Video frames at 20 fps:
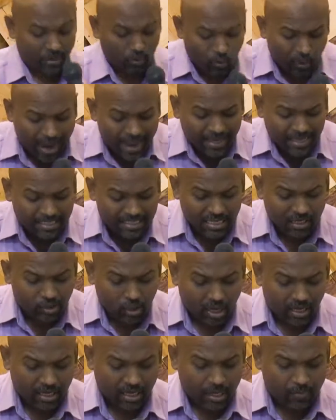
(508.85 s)
Why is he
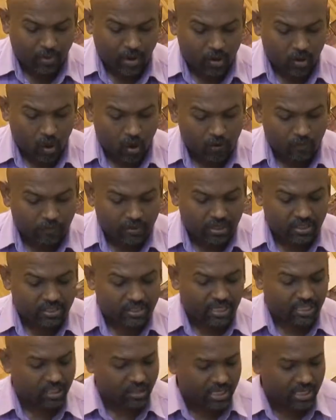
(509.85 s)
talking about all of these things?